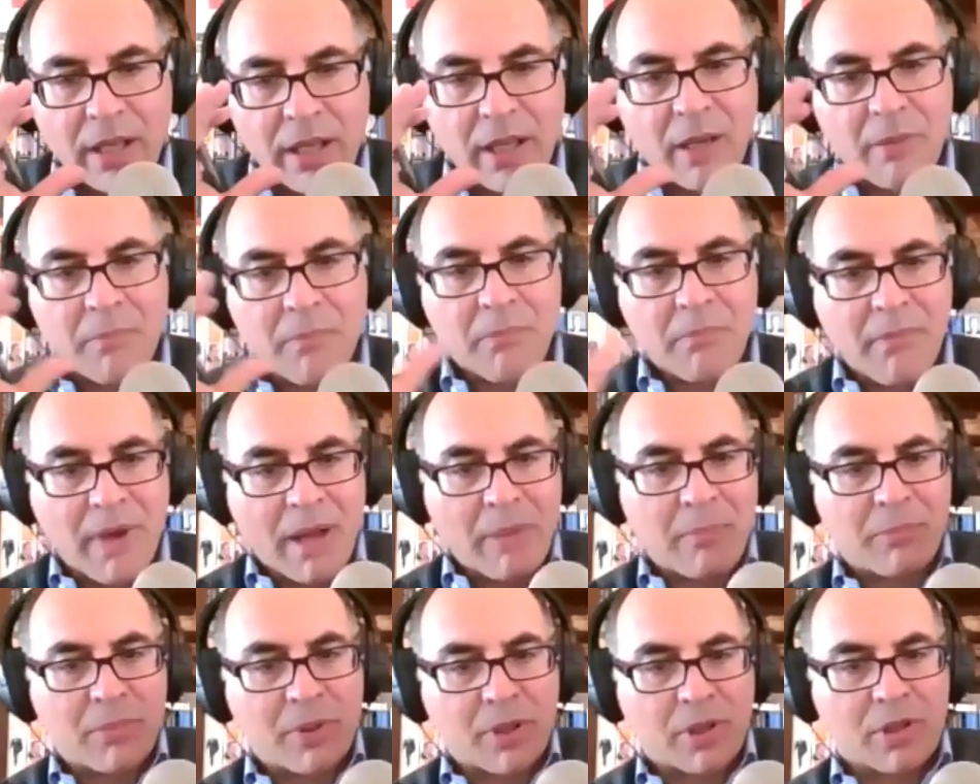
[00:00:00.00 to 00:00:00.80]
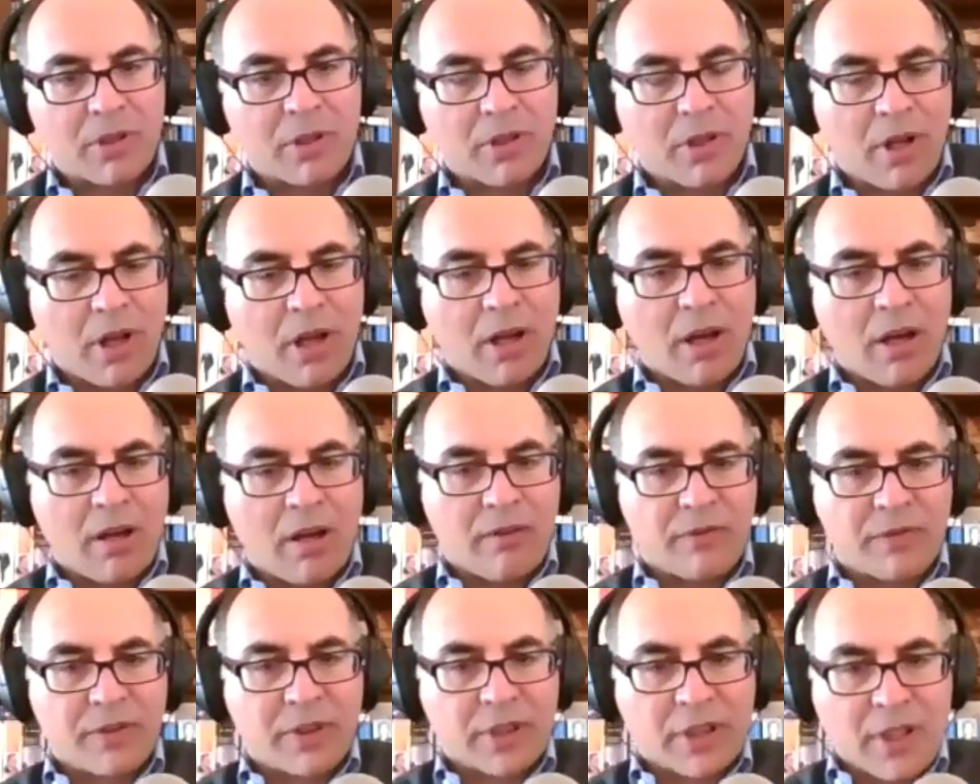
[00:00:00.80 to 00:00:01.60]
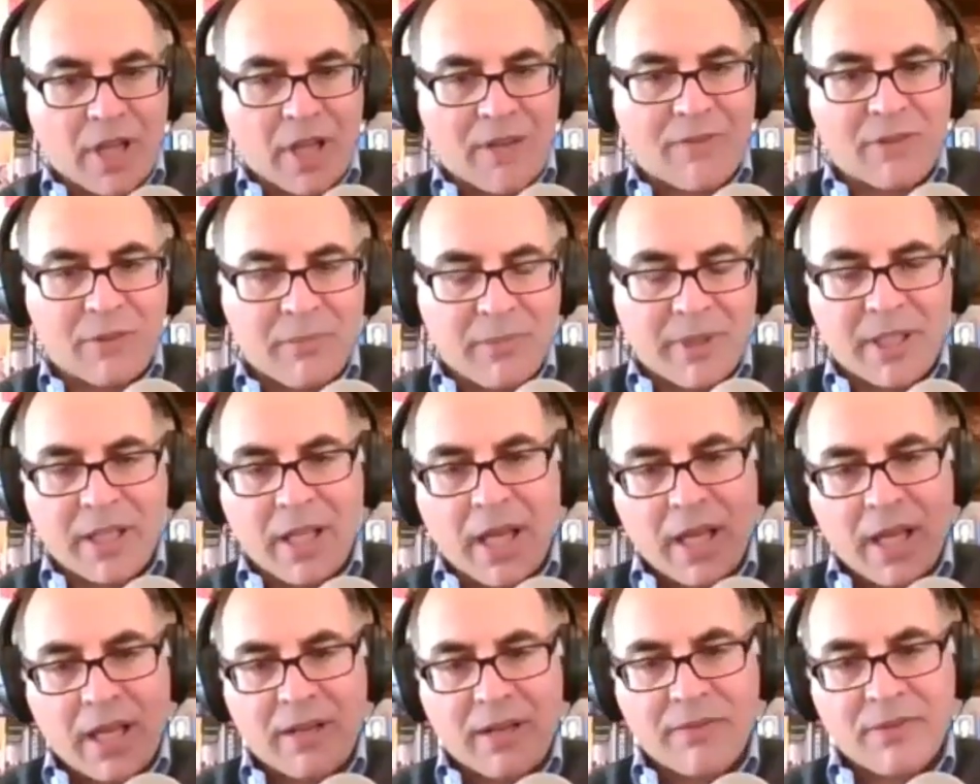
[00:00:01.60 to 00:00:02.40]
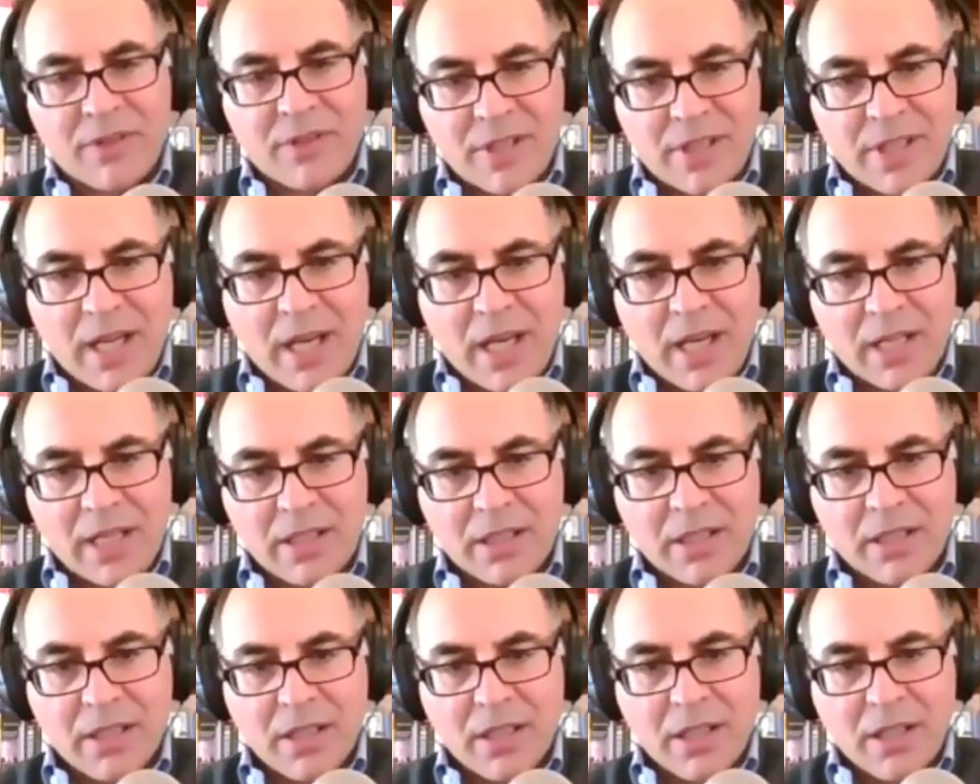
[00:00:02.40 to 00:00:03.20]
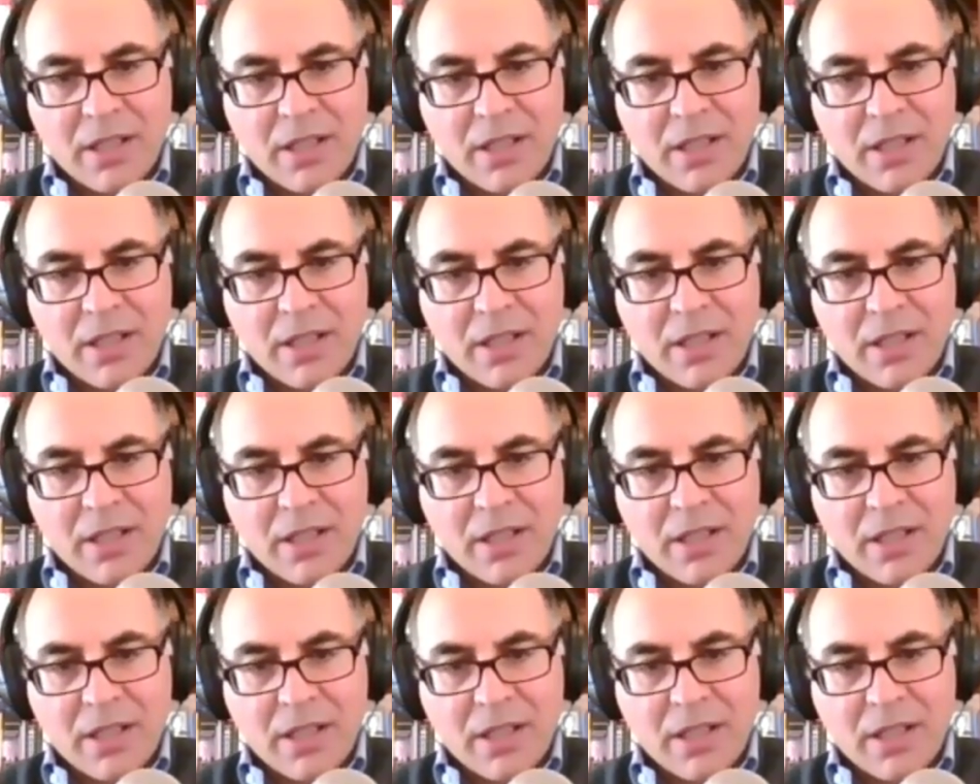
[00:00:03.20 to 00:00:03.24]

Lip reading: a member of the government, a head of a state,